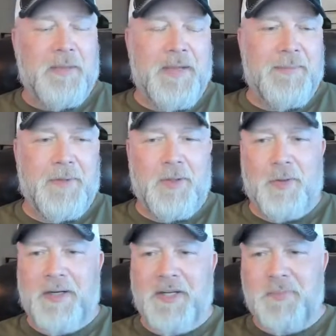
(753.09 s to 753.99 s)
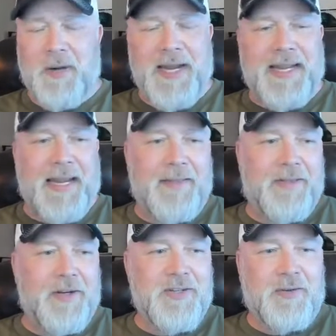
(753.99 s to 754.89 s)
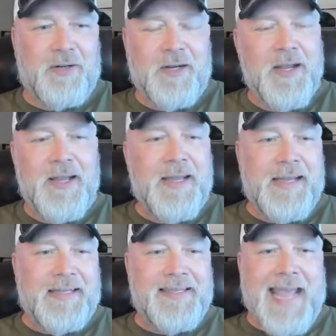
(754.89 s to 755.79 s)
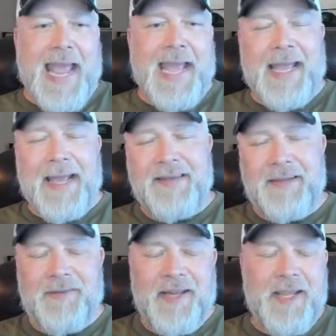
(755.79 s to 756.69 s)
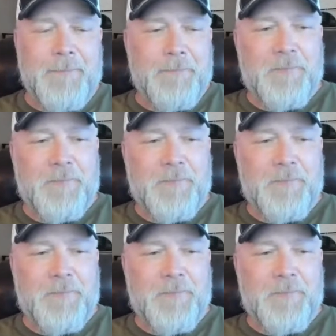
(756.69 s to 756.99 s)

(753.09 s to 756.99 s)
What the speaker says: people or it's break and enters or it's gang activity.